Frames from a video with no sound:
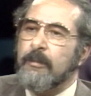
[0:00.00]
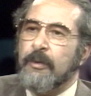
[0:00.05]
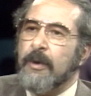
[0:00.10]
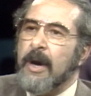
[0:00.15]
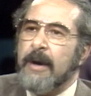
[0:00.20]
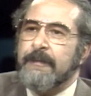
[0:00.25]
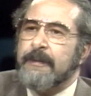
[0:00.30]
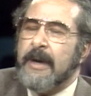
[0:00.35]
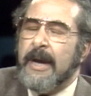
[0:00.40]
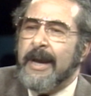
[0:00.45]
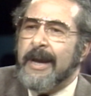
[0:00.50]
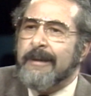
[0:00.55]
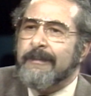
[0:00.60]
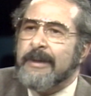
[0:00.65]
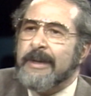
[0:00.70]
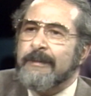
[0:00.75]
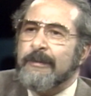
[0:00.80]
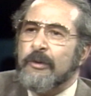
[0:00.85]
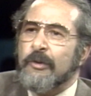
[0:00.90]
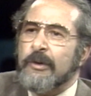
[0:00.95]
profit I haven't
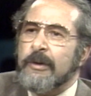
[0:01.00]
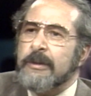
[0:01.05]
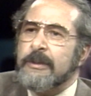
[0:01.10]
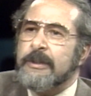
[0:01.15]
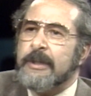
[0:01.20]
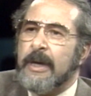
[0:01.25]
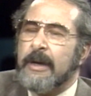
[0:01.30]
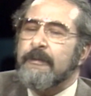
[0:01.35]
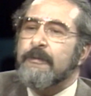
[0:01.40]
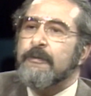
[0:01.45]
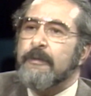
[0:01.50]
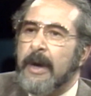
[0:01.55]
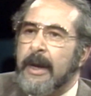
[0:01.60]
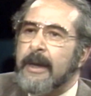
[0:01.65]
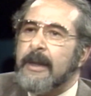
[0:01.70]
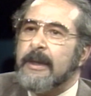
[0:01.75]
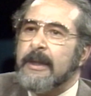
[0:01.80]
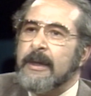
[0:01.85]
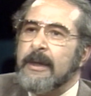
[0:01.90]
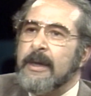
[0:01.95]
even earned yet,
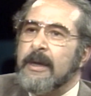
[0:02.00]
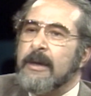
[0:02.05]
frankly,